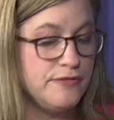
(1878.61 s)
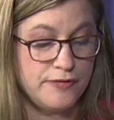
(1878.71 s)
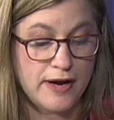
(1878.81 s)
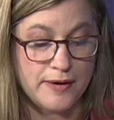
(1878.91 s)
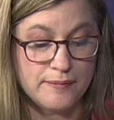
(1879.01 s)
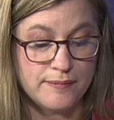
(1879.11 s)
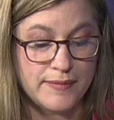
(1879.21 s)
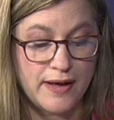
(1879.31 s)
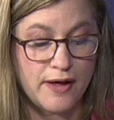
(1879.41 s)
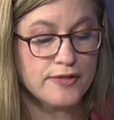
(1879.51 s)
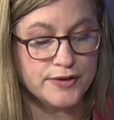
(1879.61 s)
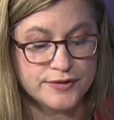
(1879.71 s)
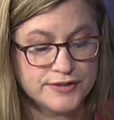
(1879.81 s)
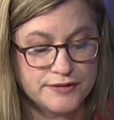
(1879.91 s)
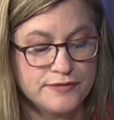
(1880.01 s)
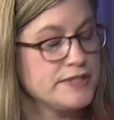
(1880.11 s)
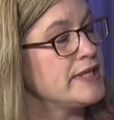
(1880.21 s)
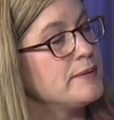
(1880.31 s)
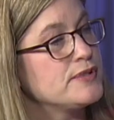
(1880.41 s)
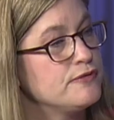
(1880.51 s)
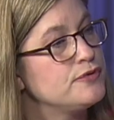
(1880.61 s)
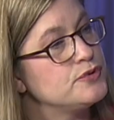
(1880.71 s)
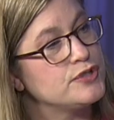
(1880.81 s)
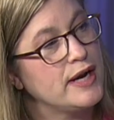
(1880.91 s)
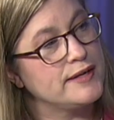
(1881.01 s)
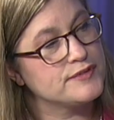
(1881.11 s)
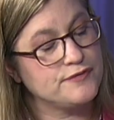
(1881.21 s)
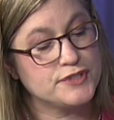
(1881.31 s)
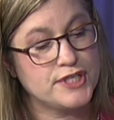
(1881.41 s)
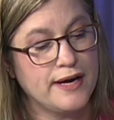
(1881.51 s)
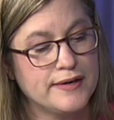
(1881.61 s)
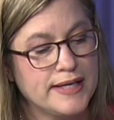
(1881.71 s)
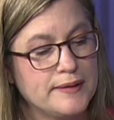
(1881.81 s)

from other different types of food drives for charity?